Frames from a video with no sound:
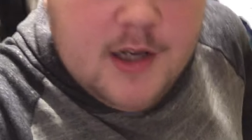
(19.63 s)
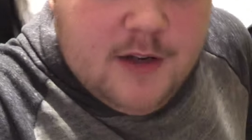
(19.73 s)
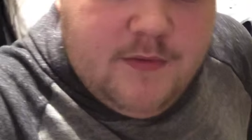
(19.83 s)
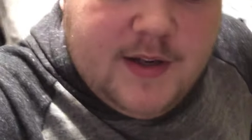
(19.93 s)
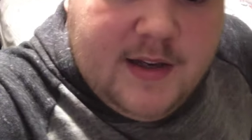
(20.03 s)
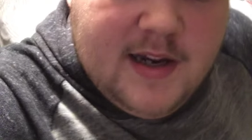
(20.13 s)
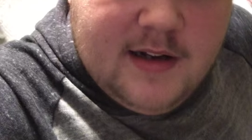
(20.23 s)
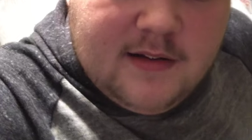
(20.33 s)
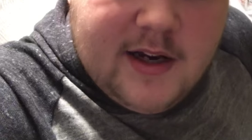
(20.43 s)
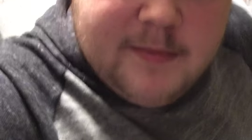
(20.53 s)
if he
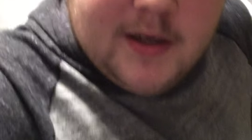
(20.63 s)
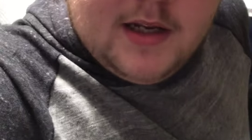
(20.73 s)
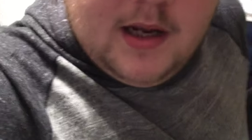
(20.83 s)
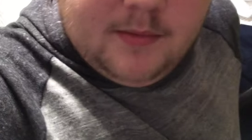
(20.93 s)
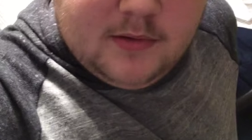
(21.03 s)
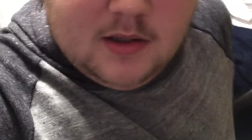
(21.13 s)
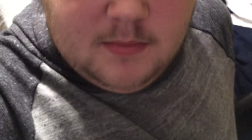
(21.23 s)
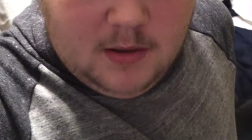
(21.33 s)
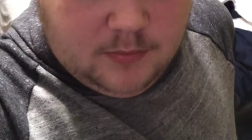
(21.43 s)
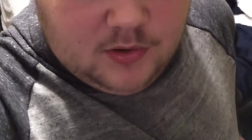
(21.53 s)
can't take me to GameStop,
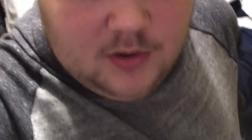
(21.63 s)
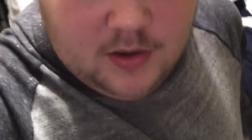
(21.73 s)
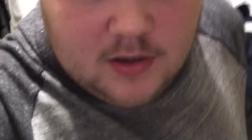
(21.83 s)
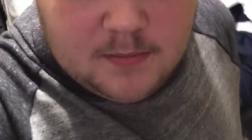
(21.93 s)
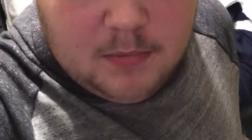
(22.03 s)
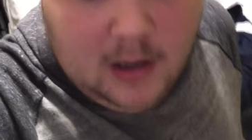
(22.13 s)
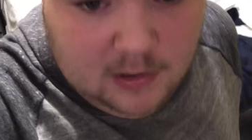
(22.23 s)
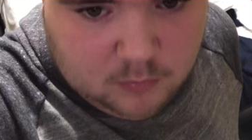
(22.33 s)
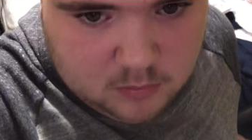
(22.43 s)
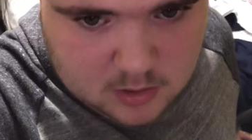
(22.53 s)
I'm sorry, but I
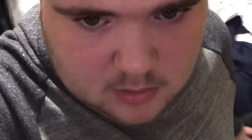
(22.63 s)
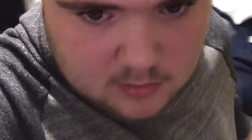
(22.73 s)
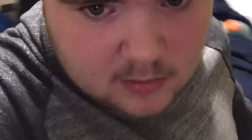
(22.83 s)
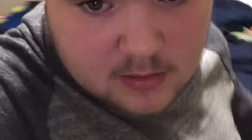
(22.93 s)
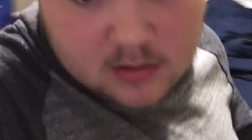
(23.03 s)
will